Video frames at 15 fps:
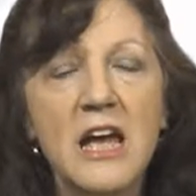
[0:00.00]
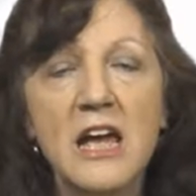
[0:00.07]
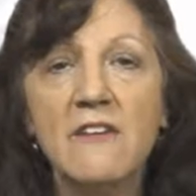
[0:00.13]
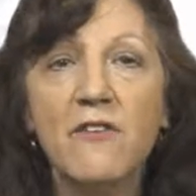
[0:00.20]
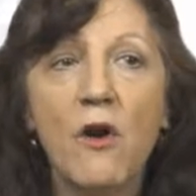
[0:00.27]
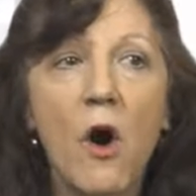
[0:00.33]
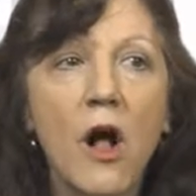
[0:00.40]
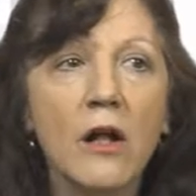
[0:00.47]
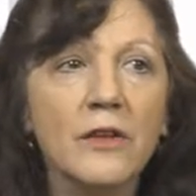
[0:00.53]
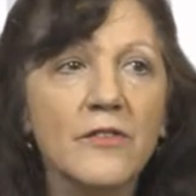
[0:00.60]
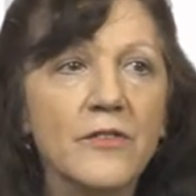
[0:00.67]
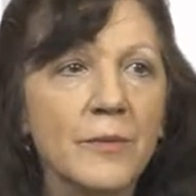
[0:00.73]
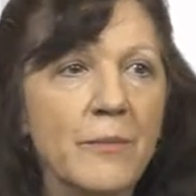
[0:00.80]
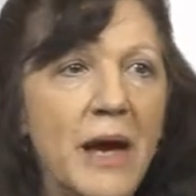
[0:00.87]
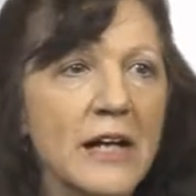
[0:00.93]
If all of
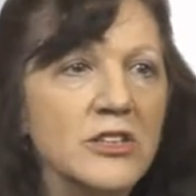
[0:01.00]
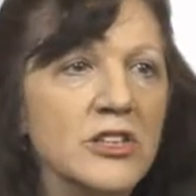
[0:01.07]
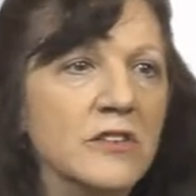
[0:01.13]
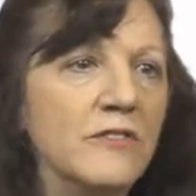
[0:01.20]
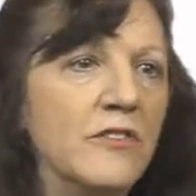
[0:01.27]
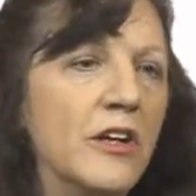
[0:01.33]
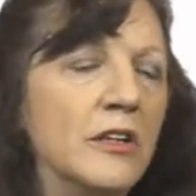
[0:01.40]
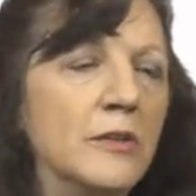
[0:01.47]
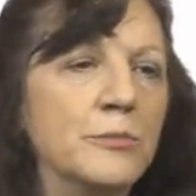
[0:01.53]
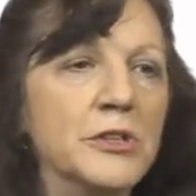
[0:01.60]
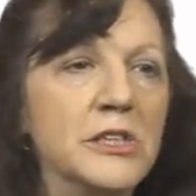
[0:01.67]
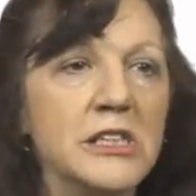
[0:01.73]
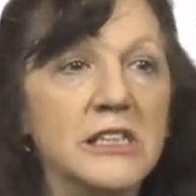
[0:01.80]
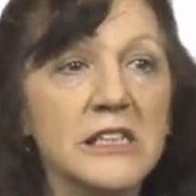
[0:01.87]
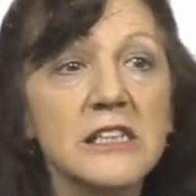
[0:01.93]
the matching
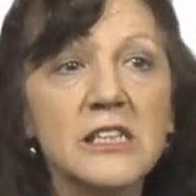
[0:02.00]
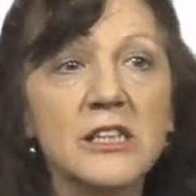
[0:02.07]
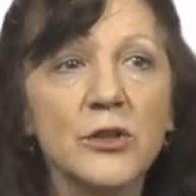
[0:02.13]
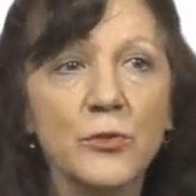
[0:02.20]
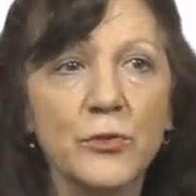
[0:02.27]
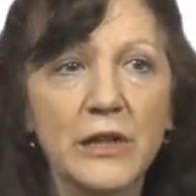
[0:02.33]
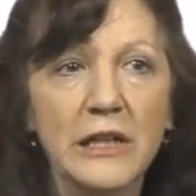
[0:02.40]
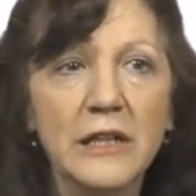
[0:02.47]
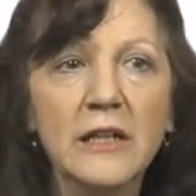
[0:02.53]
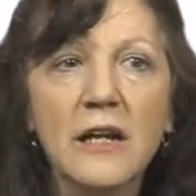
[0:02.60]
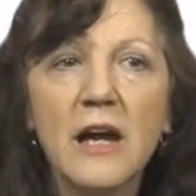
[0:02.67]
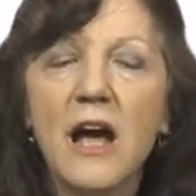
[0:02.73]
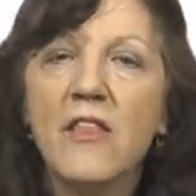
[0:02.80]
variables disagree,